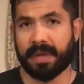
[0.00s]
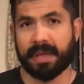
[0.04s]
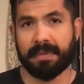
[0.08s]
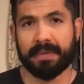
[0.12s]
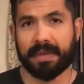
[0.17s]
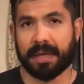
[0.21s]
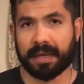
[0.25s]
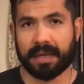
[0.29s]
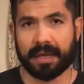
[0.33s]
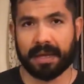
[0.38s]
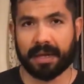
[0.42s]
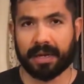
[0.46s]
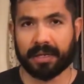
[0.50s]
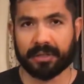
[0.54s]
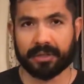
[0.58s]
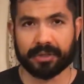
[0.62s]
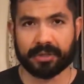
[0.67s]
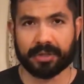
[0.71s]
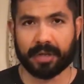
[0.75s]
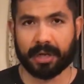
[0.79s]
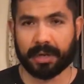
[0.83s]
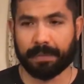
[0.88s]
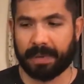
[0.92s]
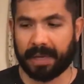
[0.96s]
maybe again I
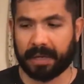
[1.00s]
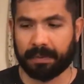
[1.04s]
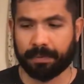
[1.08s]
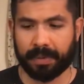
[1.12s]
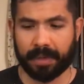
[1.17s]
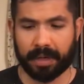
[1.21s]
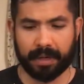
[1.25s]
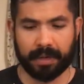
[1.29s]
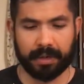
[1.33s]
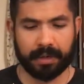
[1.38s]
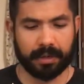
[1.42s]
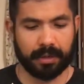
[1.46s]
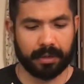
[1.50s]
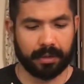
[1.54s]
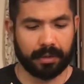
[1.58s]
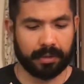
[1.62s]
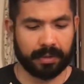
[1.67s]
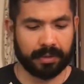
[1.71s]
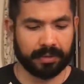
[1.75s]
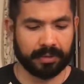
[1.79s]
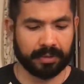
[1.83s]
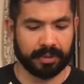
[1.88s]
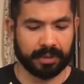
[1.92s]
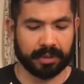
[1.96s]
just got a bad pair,
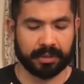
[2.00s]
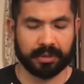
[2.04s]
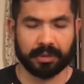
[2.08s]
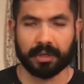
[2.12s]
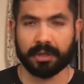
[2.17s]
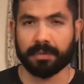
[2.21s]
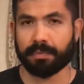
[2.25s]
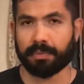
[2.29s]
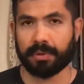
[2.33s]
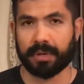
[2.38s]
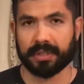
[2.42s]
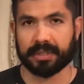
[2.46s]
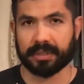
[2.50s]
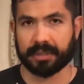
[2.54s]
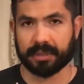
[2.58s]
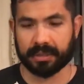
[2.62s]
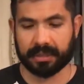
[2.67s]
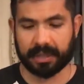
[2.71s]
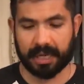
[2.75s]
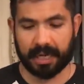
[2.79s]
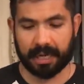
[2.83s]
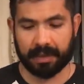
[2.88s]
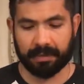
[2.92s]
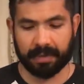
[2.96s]
or I was just not impressed at the
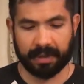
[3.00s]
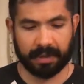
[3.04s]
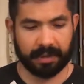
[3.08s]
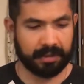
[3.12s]
time.